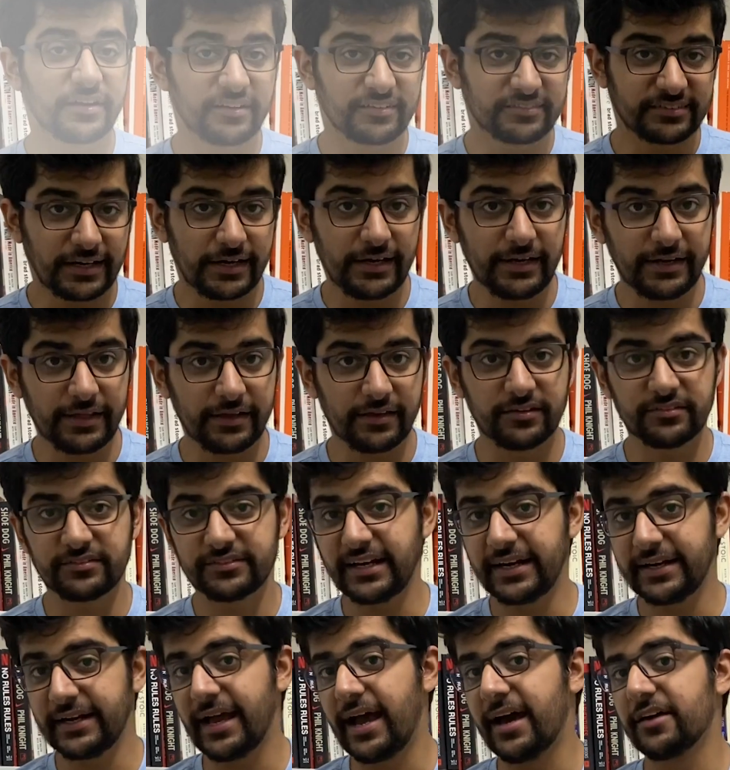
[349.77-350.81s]
The result is
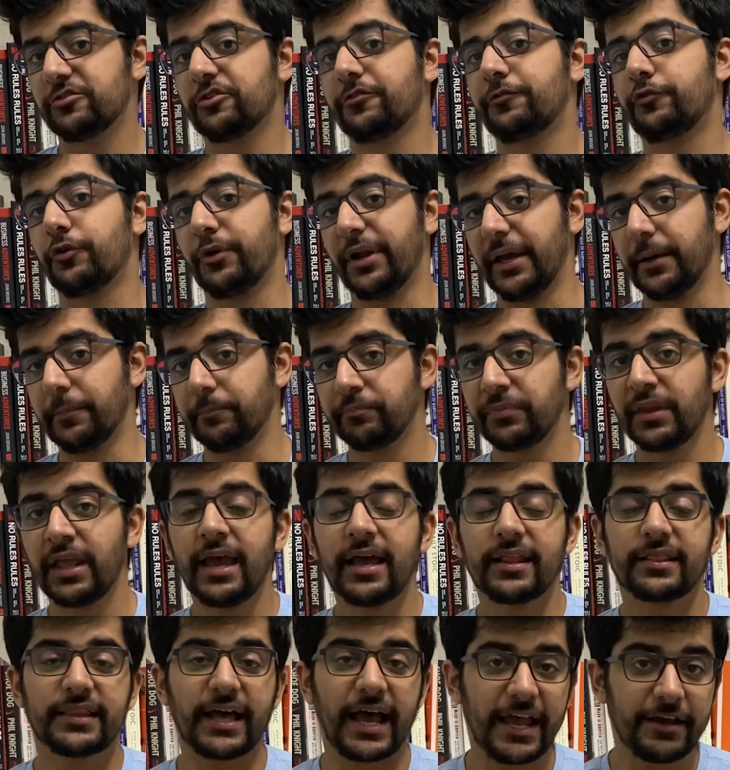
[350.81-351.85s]
that as of today,
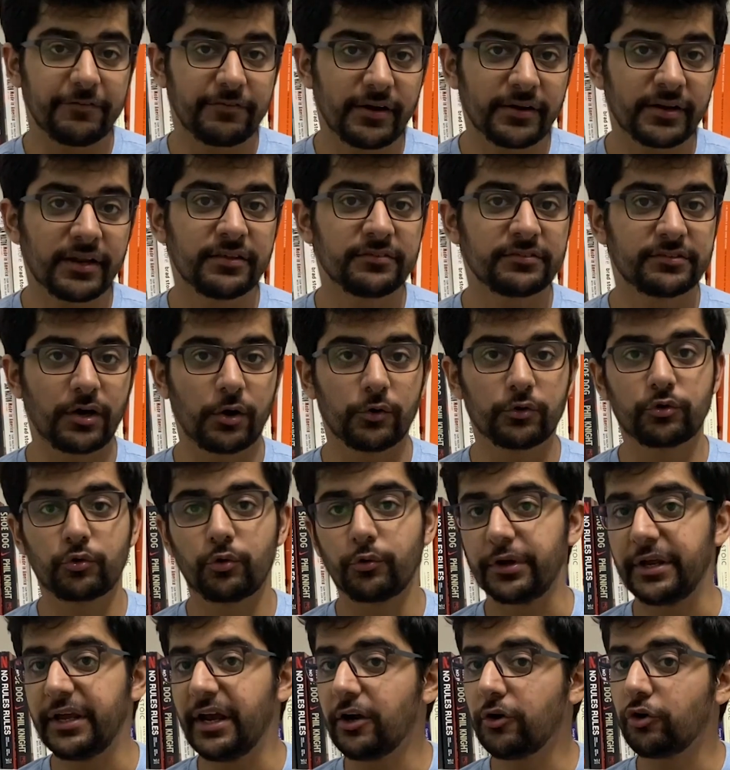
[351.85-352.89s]
Taiwan and South
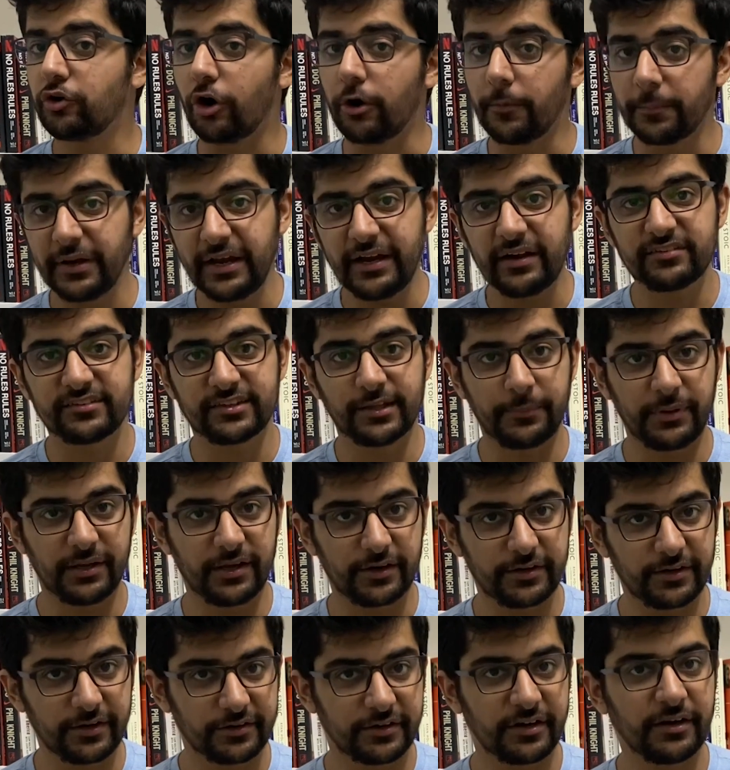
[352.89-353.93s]
Korea dominate
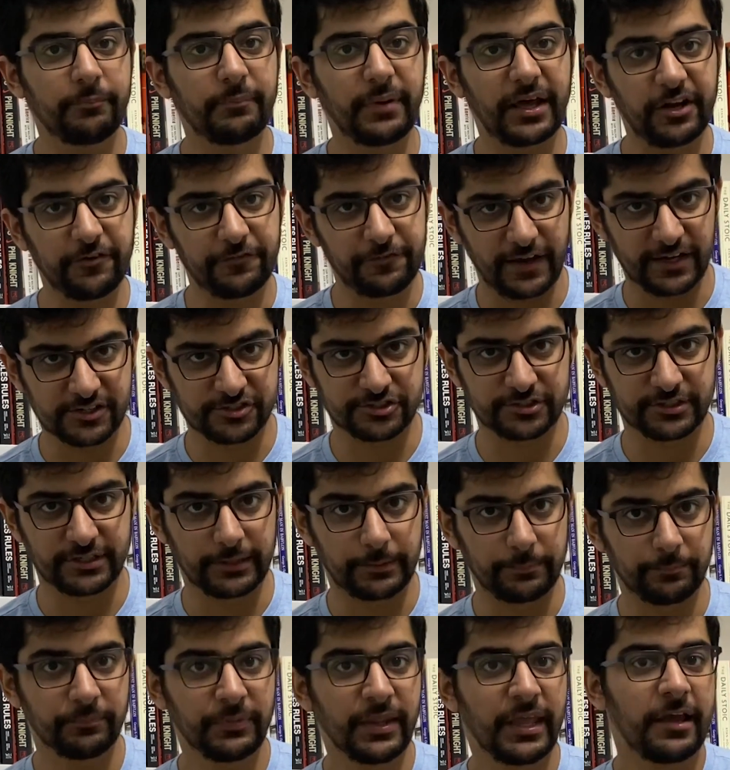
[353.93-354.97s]
semiconductor
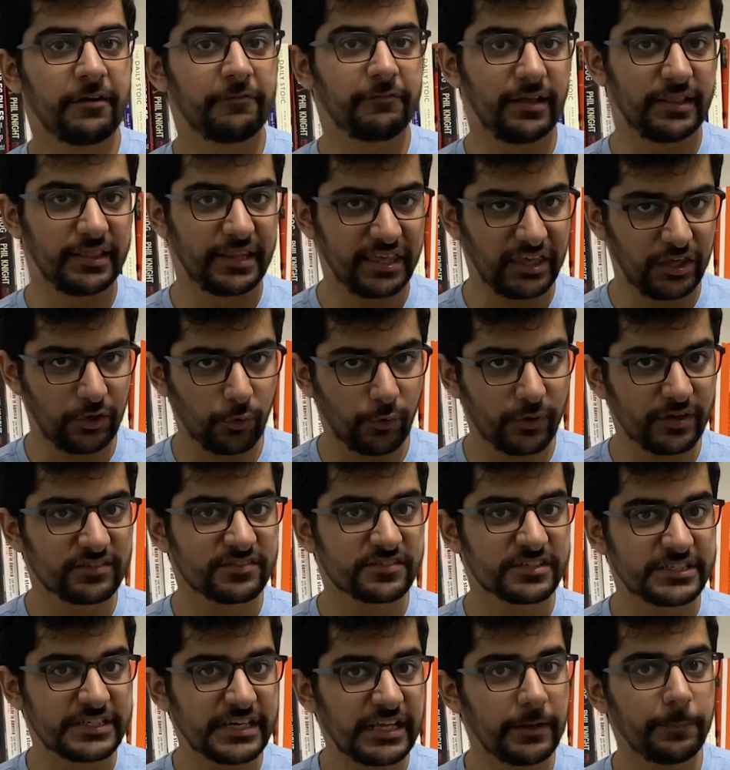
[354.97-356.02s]
manufacturing, while the
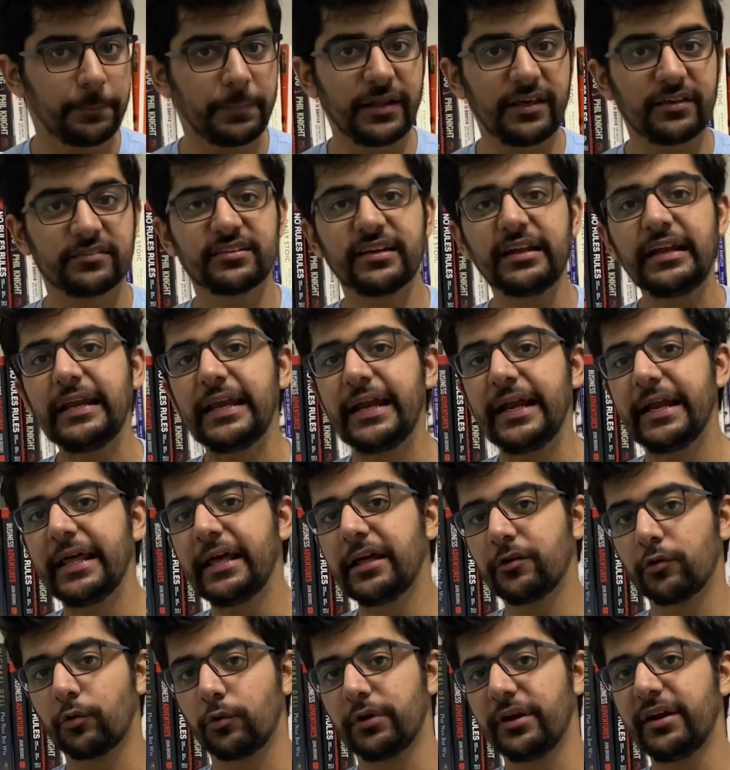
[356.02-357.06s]
US still plays a
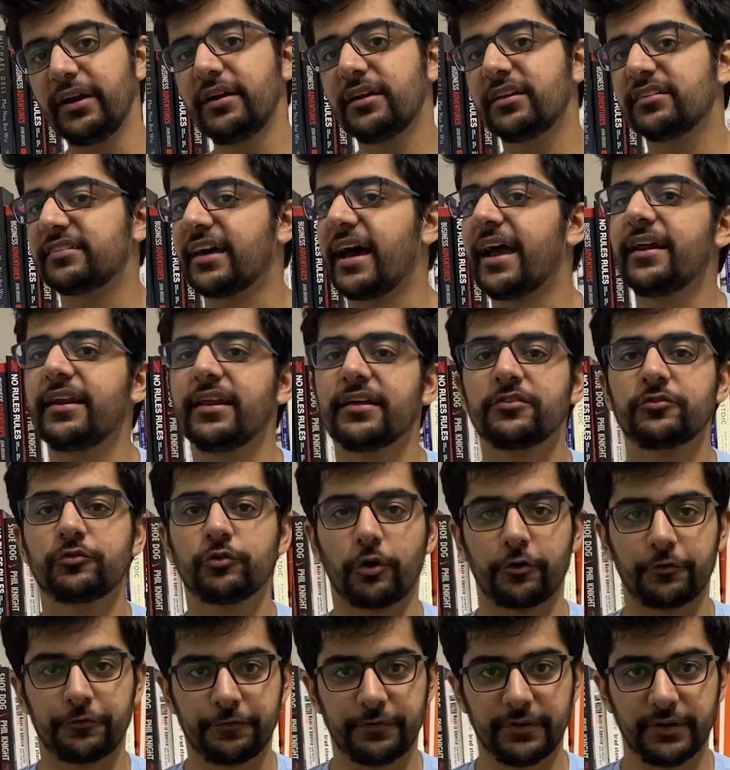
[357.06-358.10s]
leading role in design and
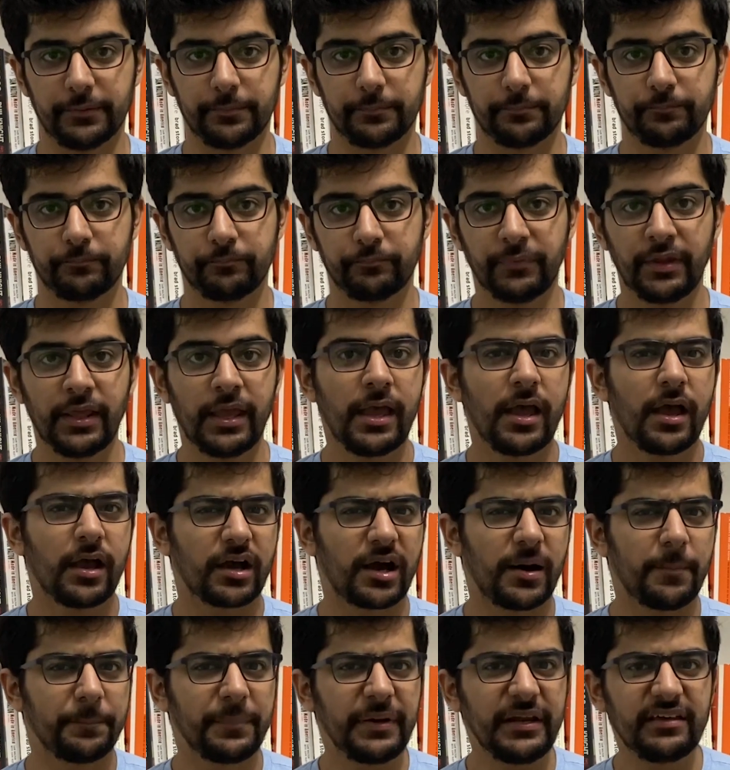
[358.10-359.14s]
software.
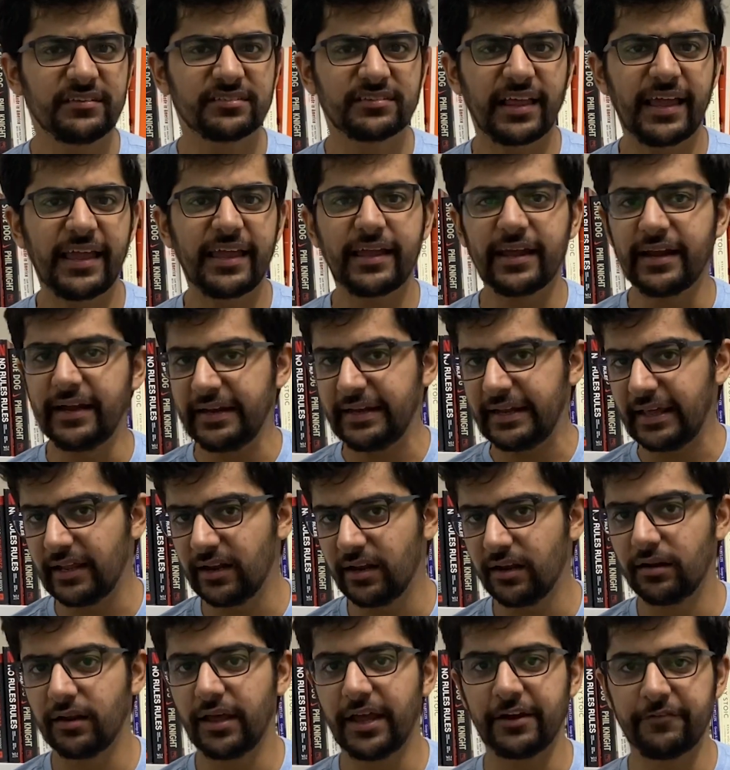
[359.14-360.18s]
Companies like
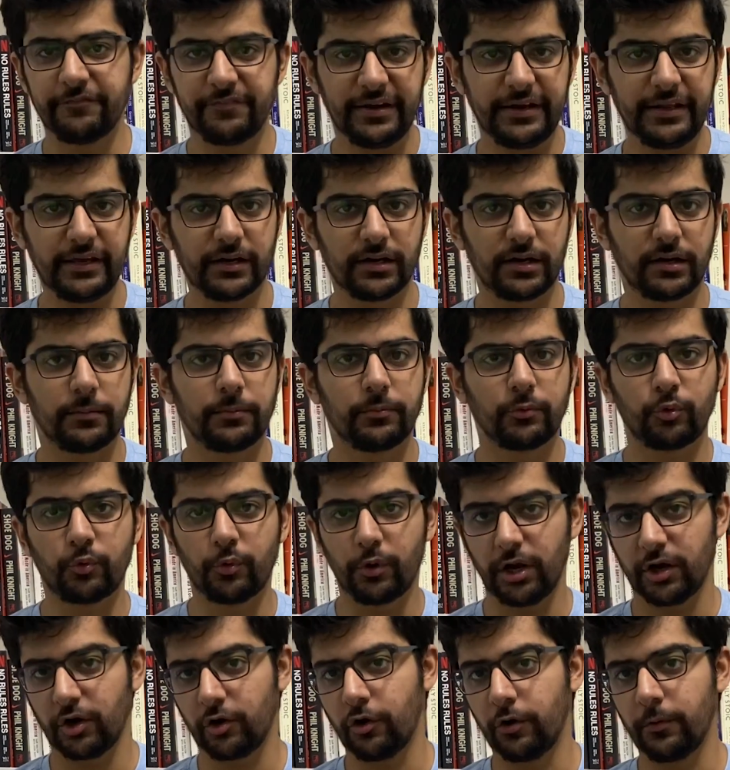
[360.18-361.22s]
Intel, Nvidia,
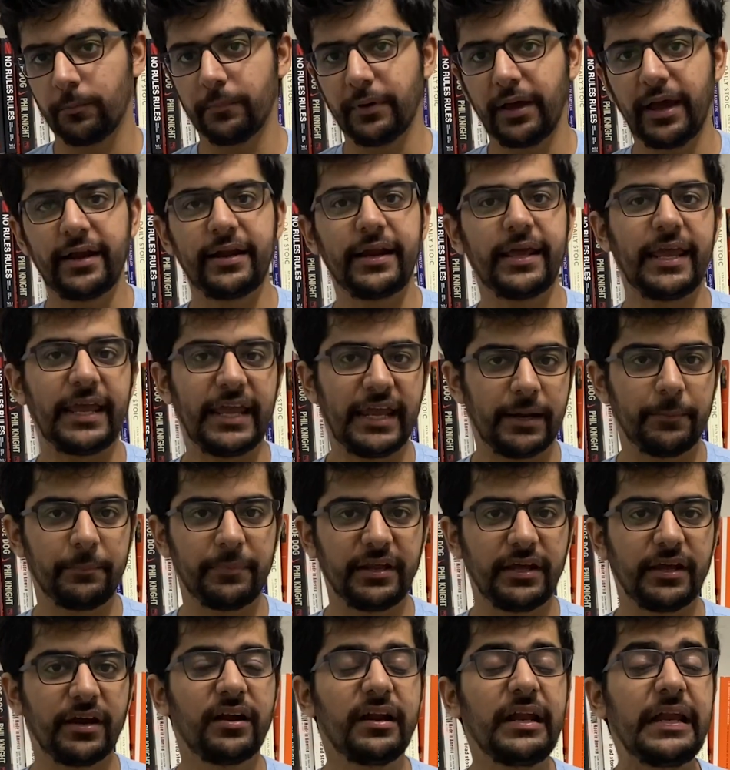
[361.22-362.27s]
Qualcomm and
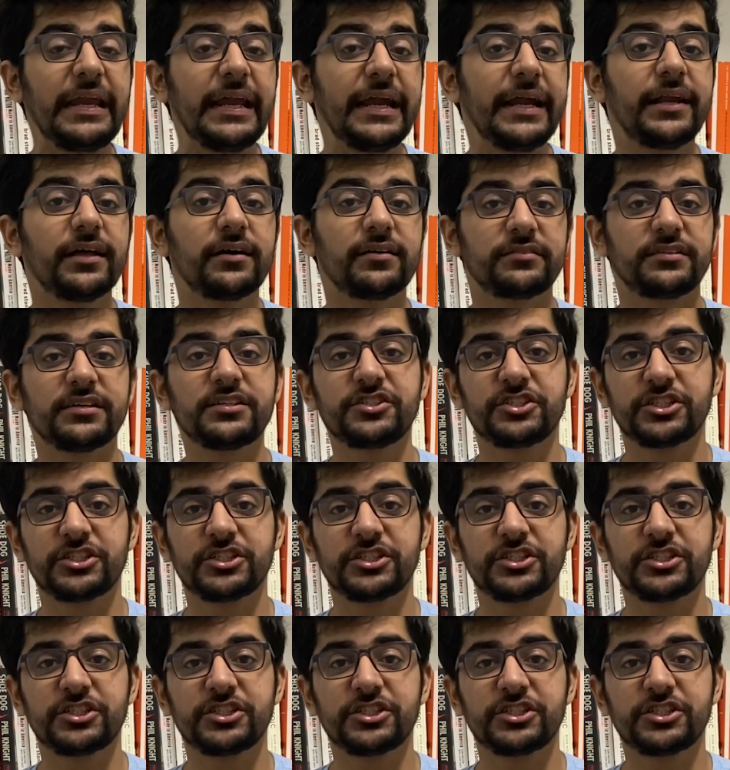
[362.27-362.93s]
AMD are leaders